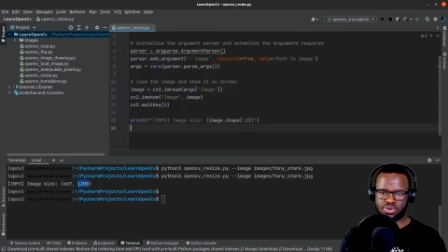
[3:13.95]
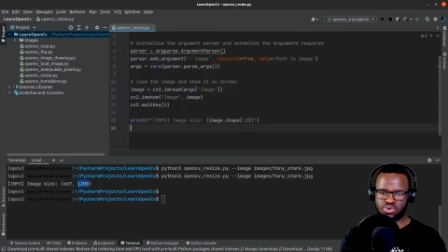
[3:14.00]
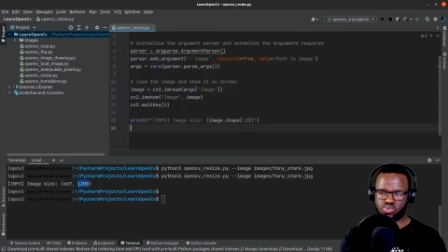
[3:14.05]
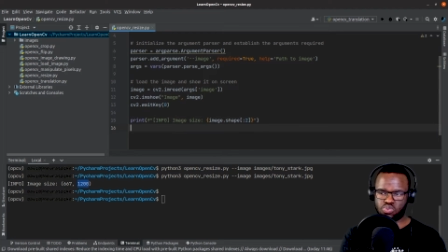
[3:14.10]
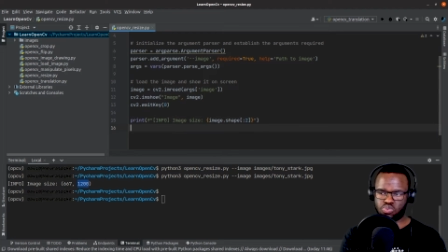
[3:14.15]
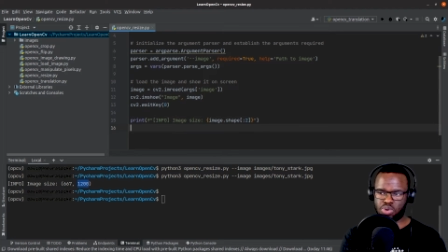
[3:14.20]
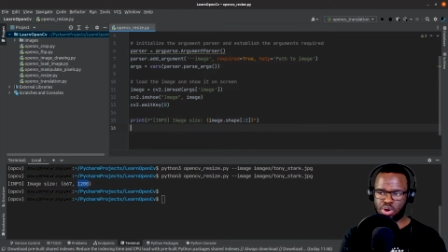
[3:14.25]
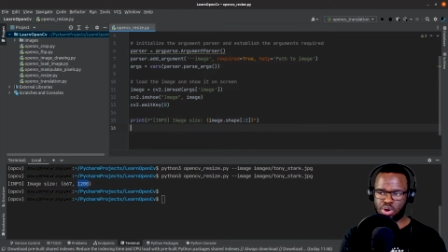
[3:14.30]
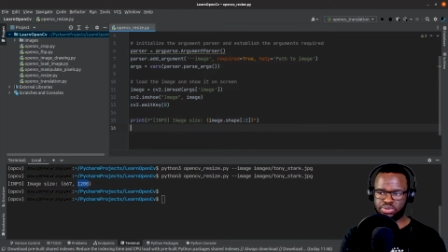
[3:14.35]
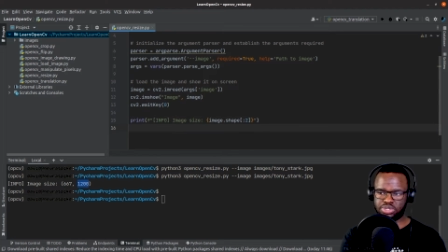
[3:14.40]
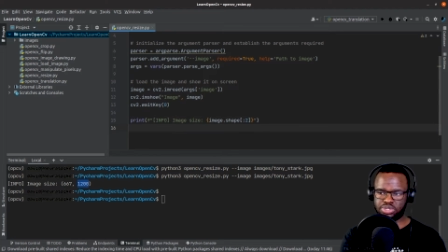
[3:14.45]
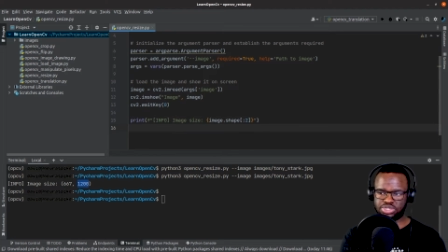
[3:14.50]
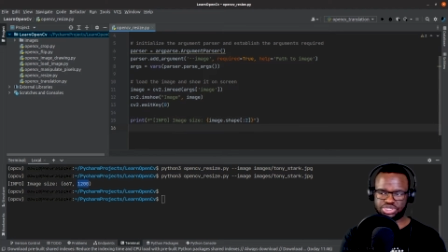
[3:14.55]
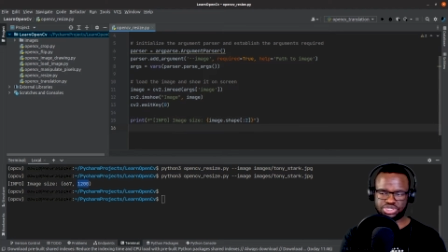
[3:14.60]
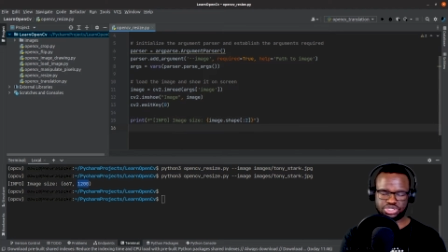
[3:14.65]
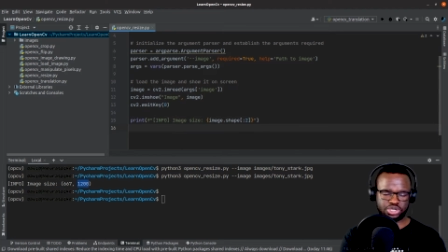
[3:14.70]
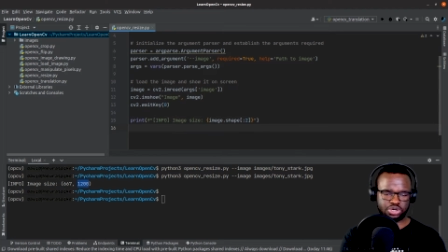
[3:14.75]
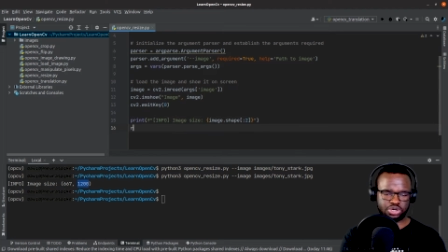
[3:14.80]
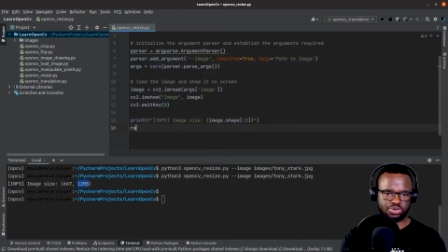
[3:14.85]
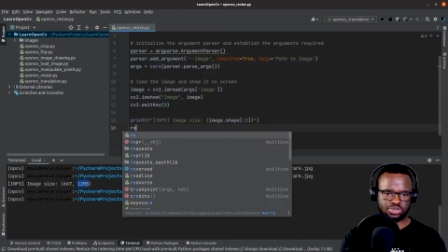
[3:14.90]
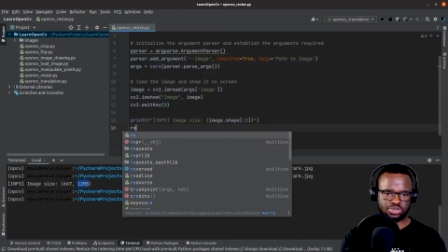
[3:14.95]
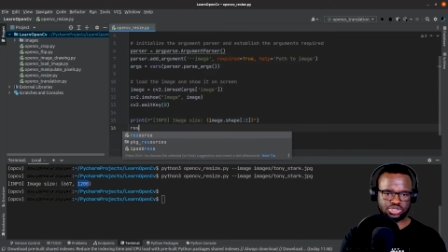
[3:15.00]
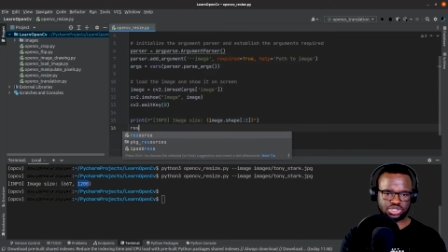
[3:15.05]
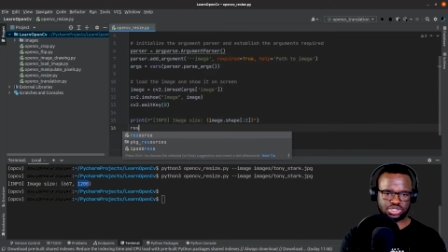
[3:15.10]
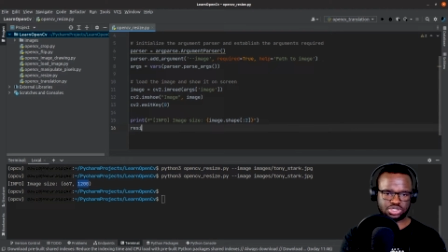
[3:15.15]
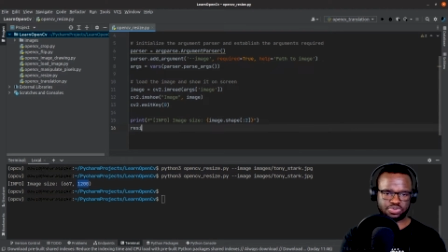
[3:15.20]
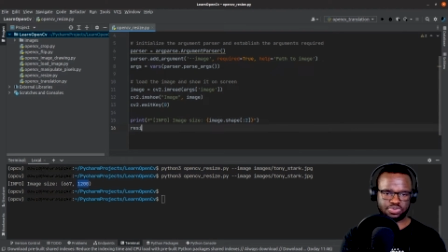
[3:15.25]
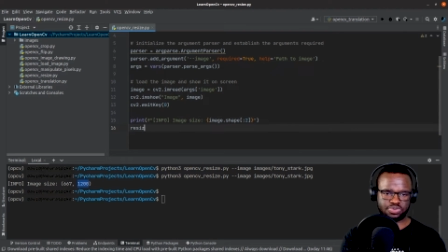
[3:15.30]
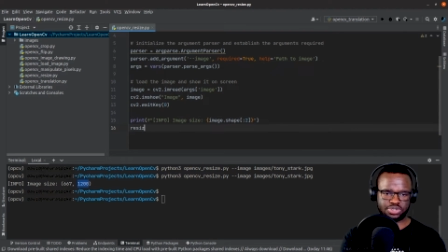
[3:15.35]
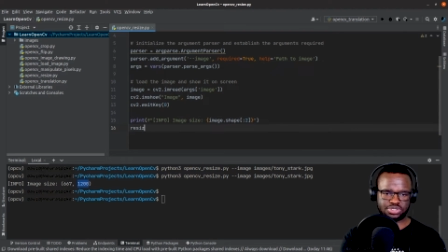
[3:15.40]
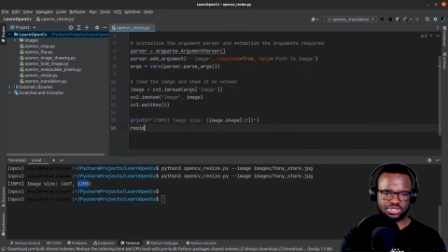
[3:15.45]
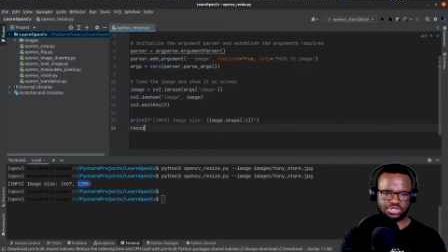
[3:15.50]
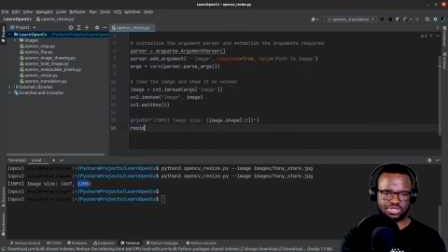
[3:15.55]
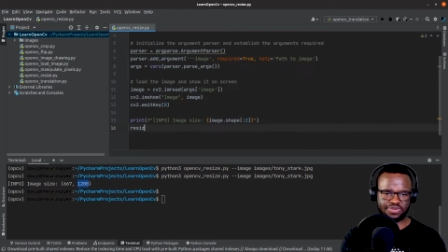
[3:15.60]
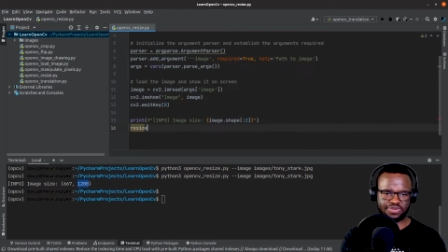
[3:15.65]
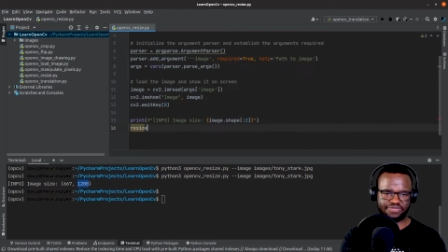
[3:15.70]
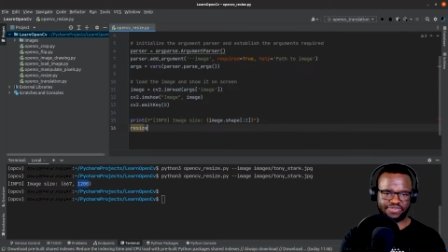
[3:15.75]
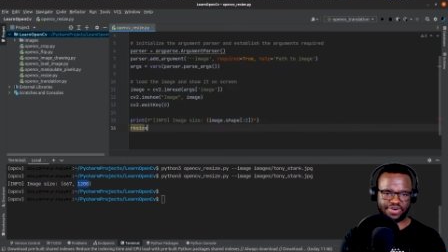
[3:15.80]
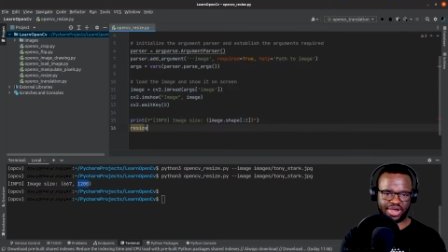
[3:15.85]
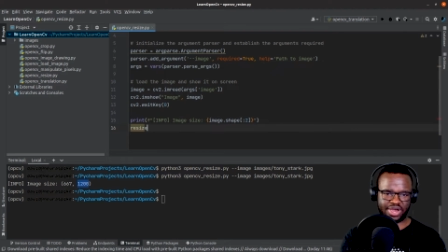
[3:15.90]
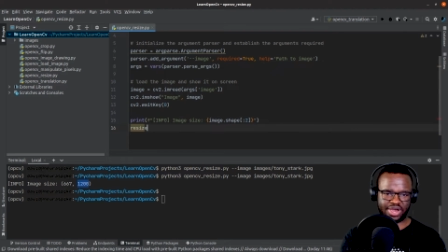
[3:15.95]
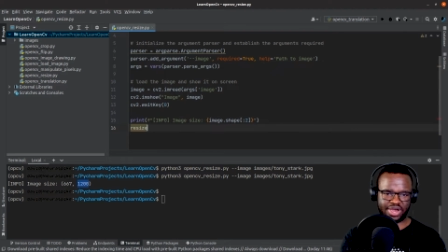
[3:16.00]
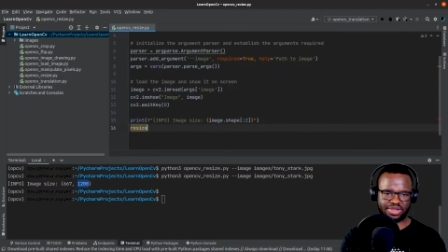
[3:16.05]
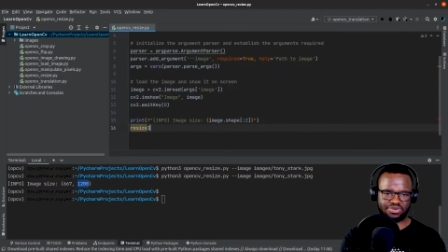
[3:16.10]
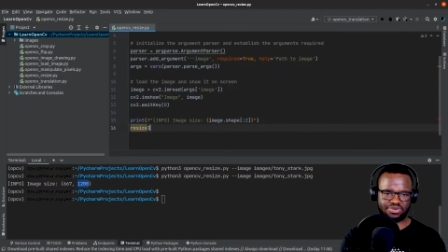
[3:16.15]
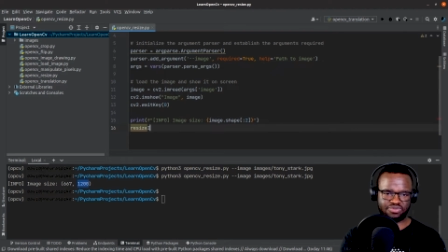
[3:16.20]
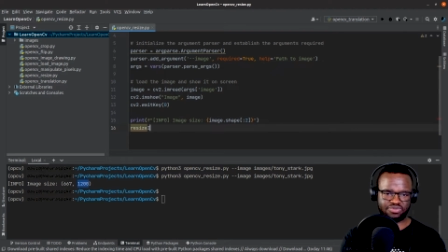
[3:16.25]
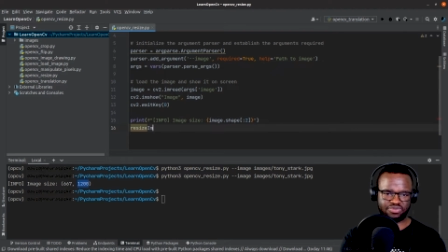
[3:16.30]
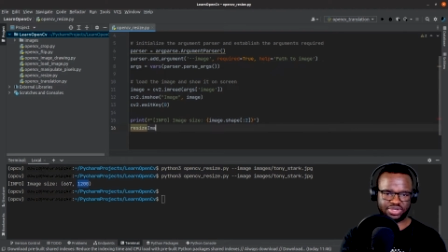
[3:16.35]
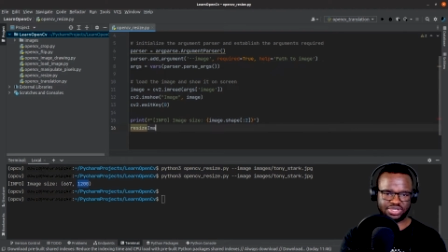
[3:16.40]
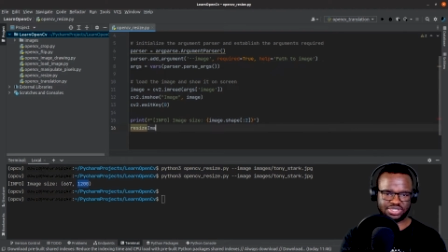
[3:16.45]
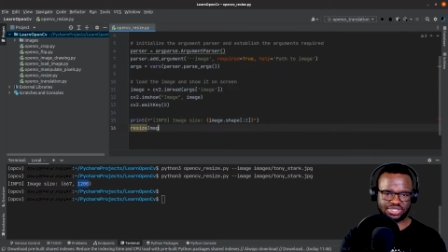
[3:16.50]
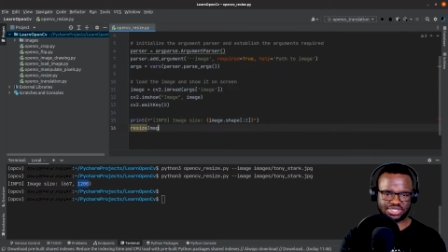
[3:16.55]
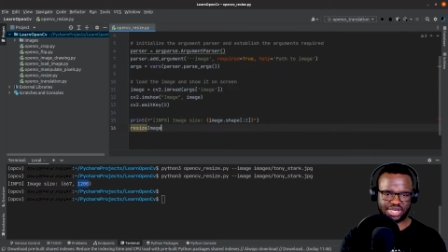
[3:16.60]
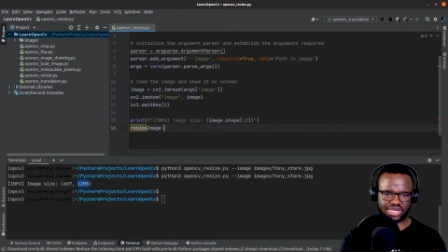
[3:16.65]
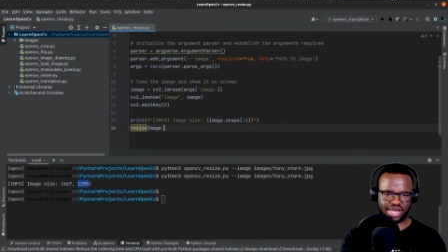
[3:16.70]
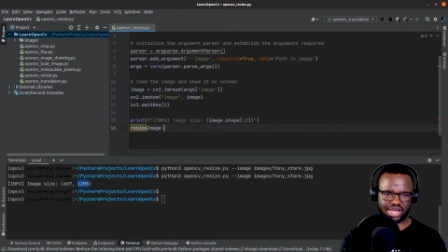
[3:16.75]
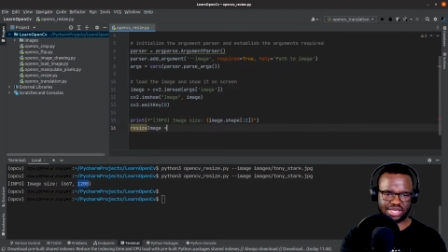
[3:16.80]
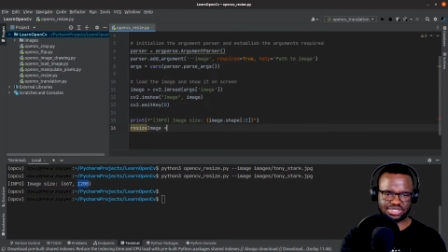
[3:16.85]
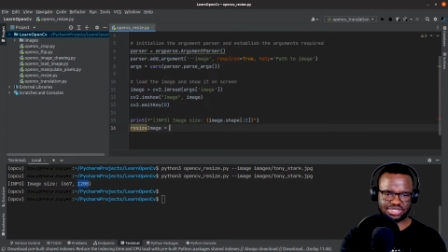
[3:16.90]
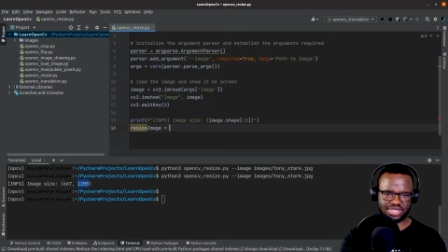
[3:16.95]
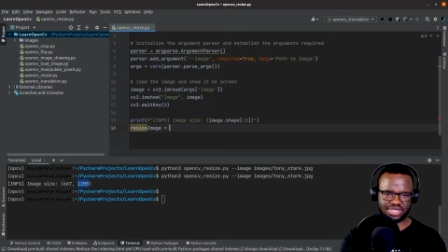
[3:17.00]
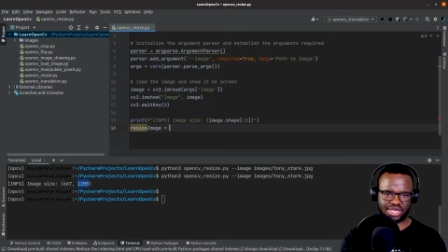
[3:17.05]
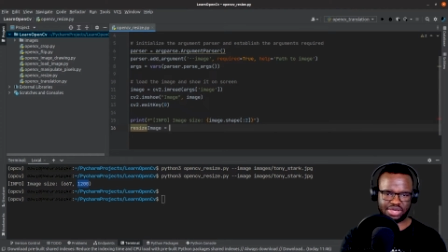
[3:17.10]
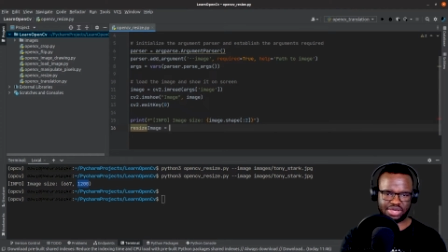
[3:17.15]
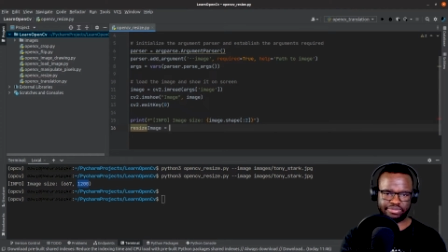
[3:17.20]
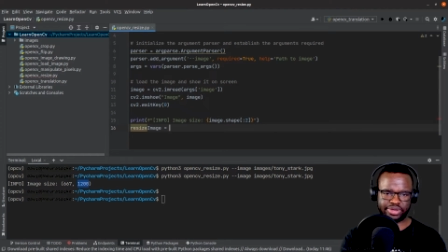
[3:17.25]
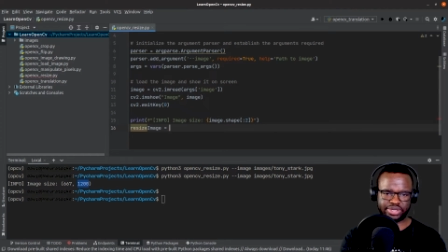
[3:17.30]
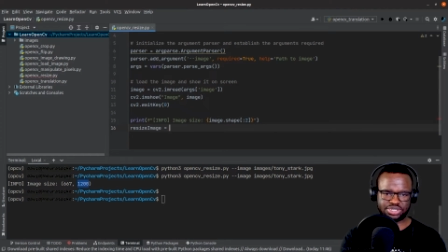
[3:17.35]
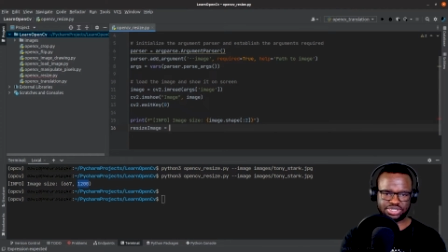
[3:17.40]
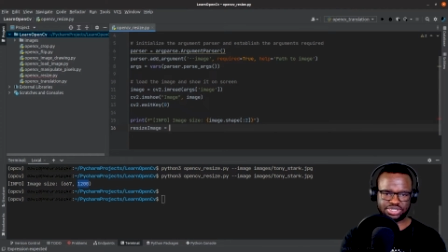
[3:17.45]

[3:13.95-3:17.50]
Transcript: what we should do we just need to define resize image